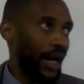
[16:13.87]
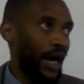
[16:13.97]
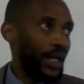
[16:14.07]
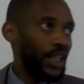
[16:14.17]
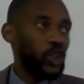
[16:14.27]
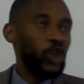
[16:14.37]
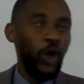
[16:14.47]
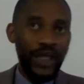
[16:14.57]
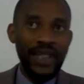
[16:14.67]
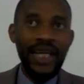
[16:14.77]
uh,
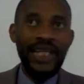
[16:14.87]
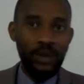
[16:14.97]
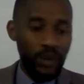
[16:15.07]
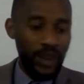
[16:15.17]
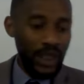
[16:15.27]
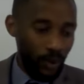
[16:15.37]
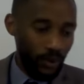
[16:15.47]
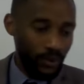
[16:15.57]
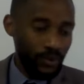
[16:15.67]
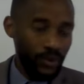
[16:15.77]
historically as a people